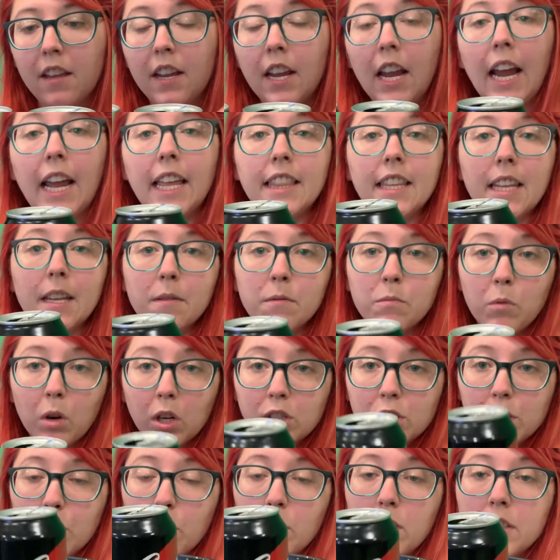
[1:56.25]
And then
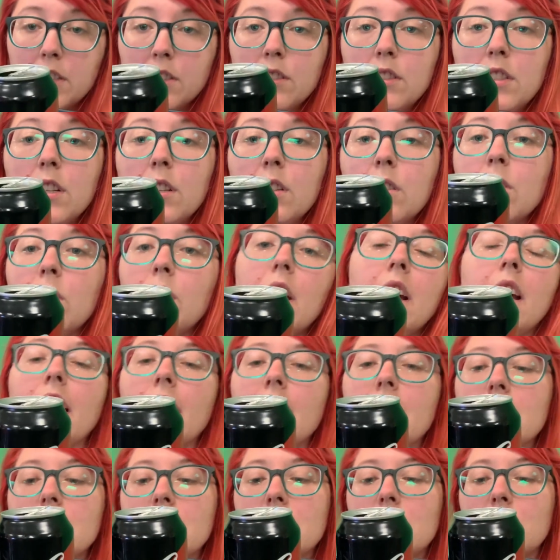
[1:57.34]
what you're going to do
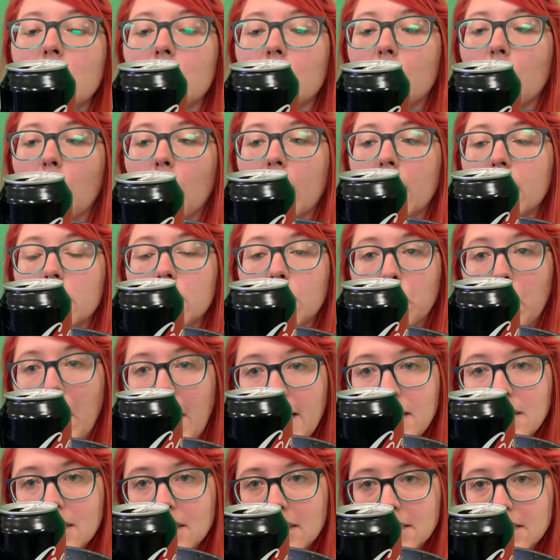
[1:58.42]
is you're going to
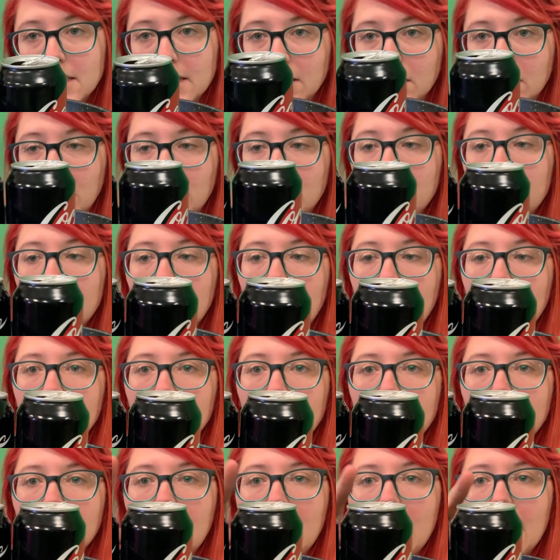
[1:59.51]
wait until you see
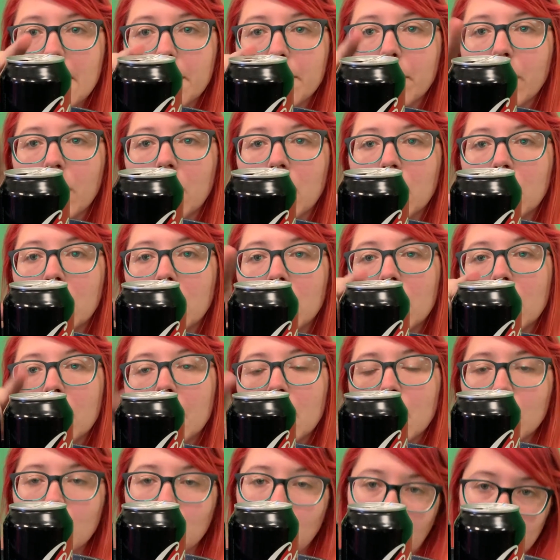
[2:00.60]
steam
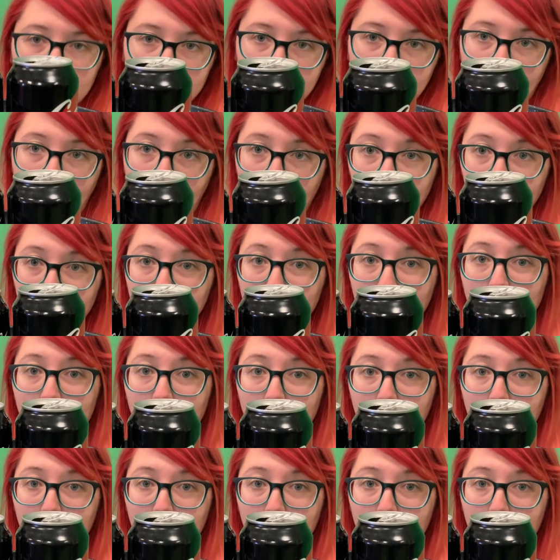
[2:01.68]
rising out of your 2